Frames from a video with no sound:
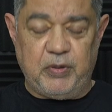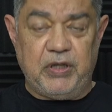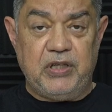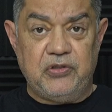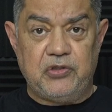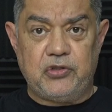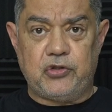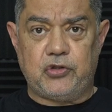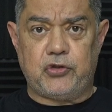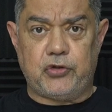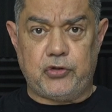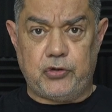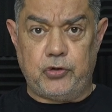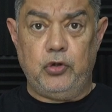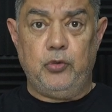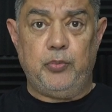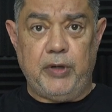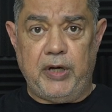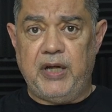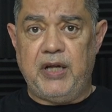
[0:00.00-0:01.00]
been
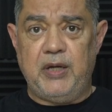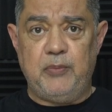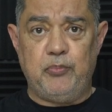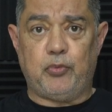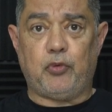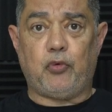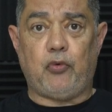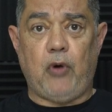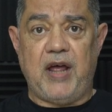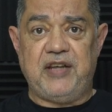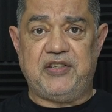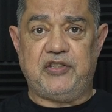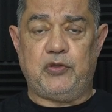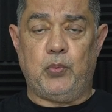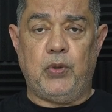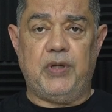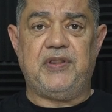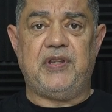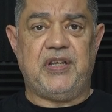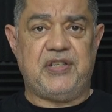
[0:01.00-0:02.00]
super impressed
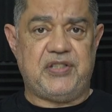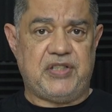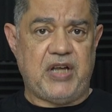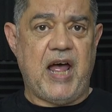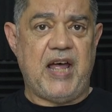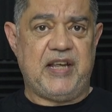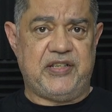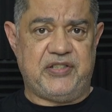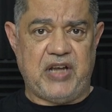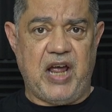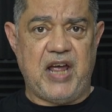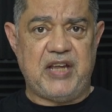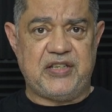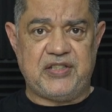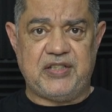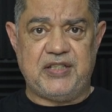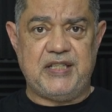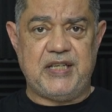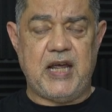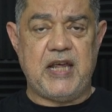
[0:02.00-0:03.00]
with this S S
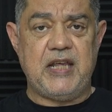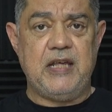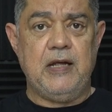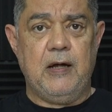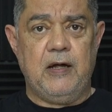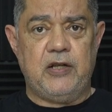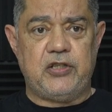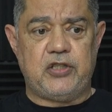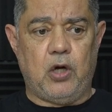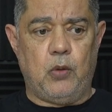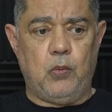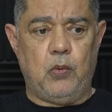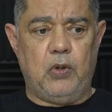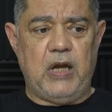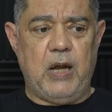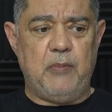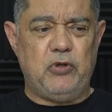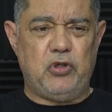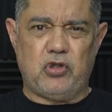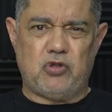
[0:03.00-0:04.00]
D. So
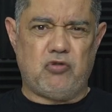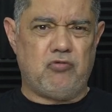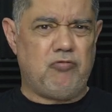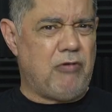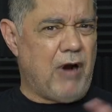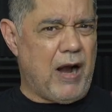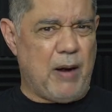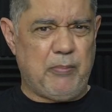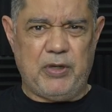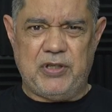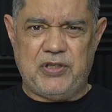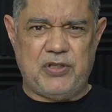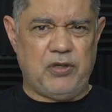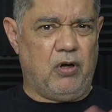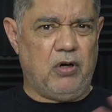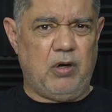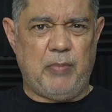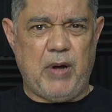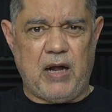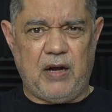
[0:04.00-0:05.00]
let me just rabbit
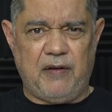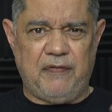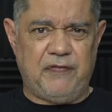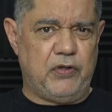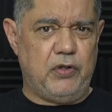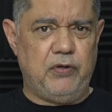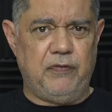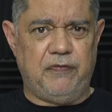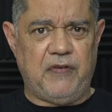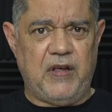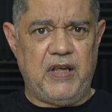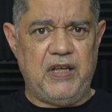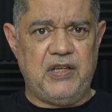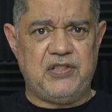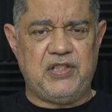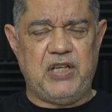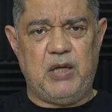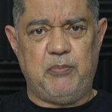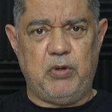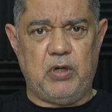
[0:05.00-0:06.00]
on about a few
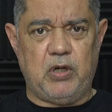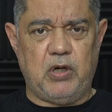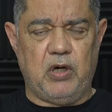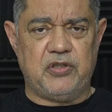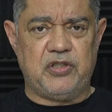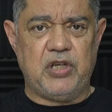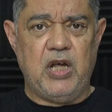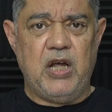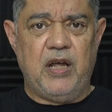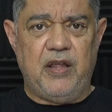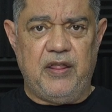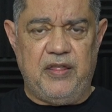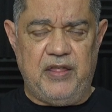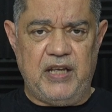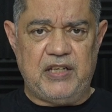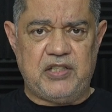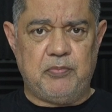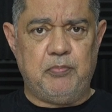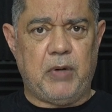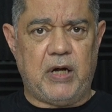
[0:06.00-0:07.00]
things here because
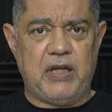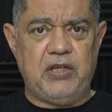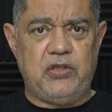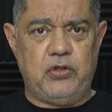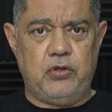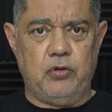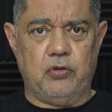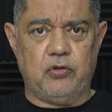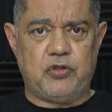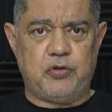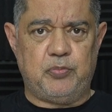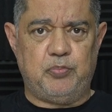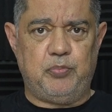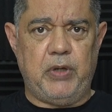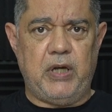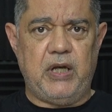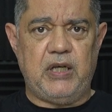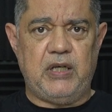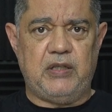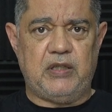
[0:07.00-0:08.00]
this might just
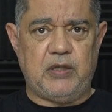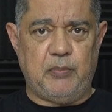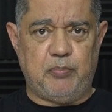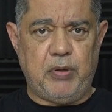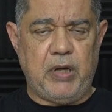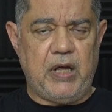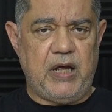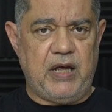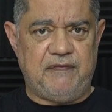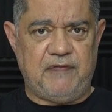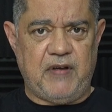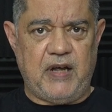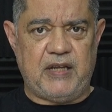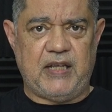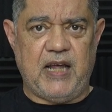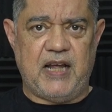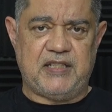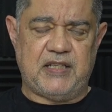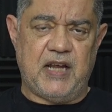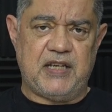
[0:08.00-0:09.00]
be the perfect
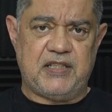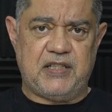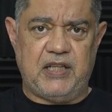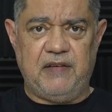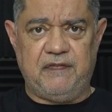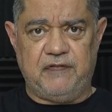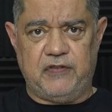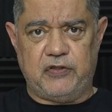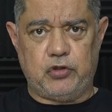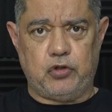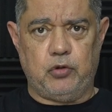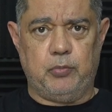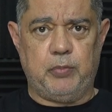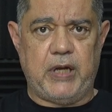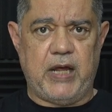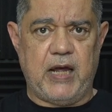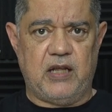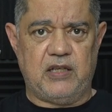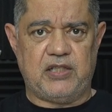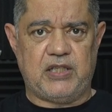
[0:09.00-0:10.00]
S S D for
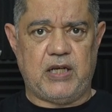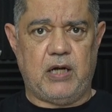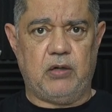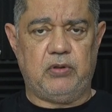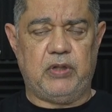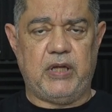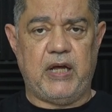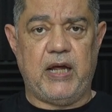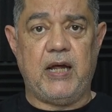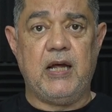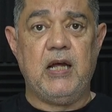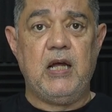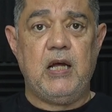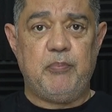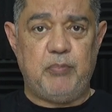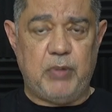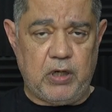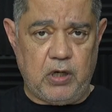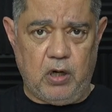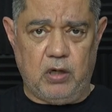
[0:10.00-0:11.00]
somebody else out there
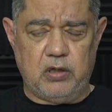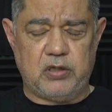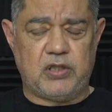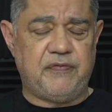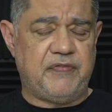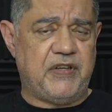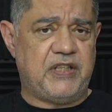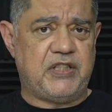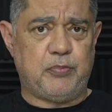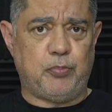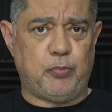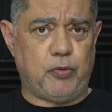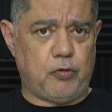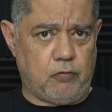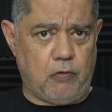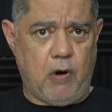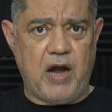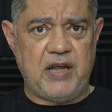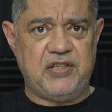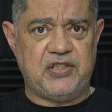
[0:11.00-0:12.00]
because of its
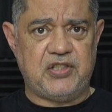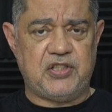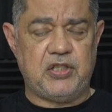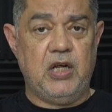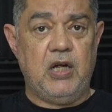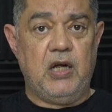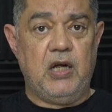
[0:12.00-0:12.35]
price.